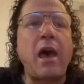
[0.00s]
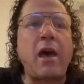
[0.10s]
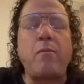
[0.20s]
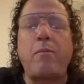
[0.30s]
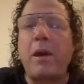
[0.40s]

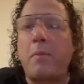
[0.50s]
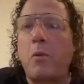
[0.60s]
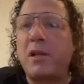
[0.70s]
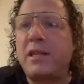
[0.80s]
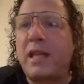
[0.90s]
And people
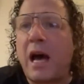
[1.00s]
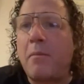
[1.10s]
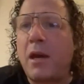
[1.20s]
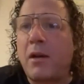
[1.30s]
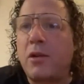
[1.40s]
would stop
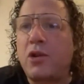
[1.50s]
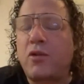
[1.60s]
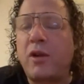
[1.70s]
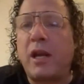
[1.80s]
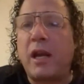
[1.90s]
me on the
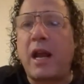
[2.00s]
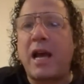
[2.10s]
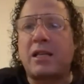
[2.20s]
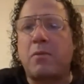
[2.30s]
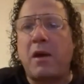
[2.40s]
street and
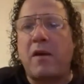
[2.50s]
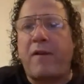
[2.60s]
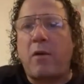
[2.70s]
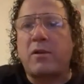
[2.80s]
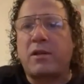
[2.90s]
ask me if
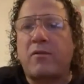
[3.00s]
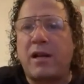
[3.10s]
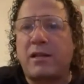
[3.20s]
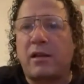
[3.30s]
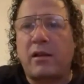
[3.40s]
I was a
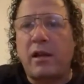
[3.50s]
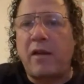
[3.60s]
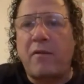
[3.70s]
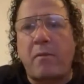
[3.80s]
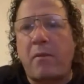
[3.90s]
wrestler, even